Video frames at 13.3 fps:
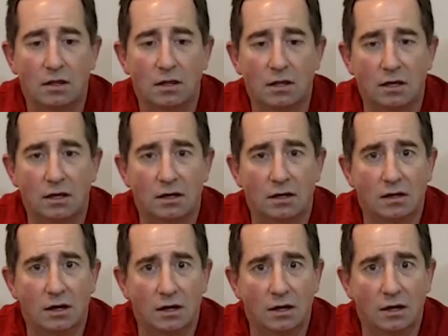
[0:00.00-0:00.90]
The
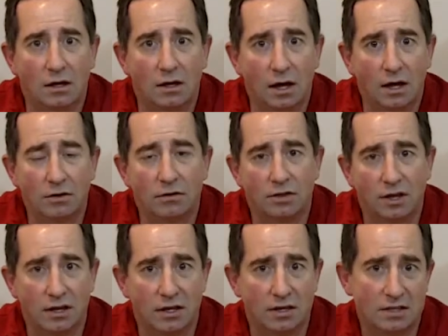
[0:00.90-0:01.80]
other
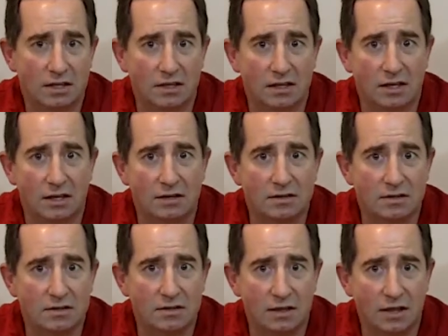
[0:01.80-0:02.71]
thing is that they
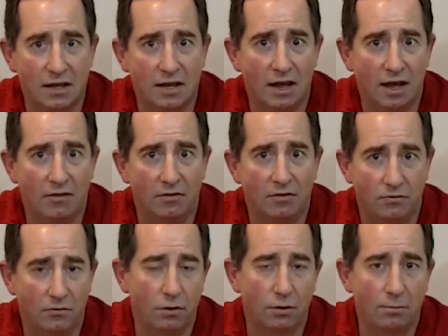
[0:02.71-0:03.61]
can they can have a
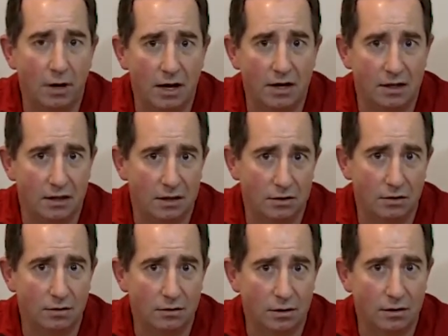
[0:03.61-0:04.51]
foreign body in
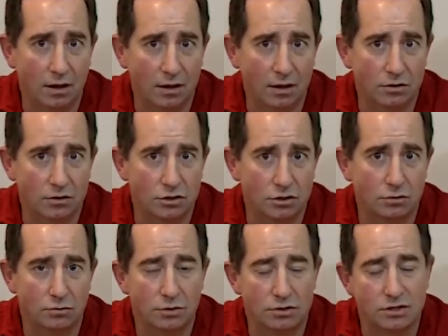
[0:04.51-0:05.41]
their in their
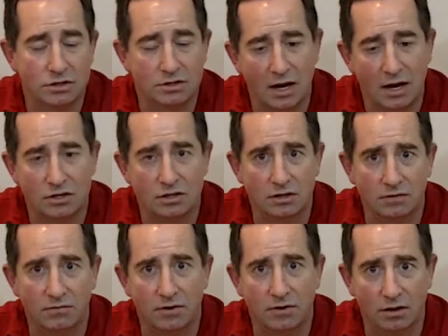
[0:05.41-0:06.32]
shoe, which is
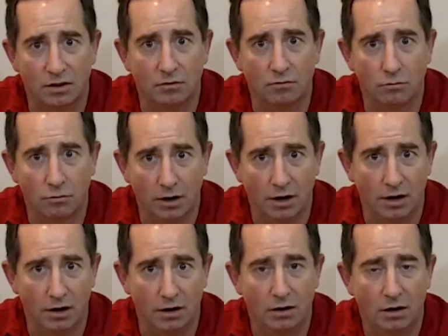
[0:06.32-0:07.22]
actually fairly
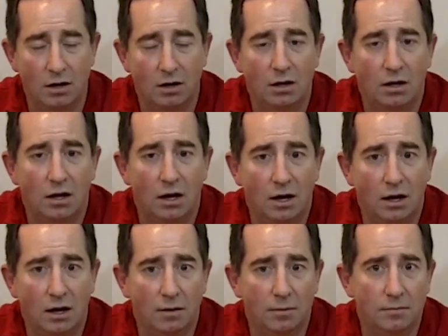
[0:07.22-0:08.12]
rare.
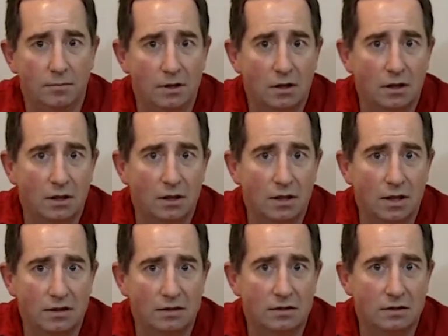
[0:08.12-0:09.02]
Um,
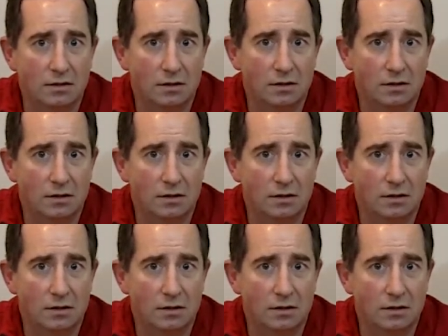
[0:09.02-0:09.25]
that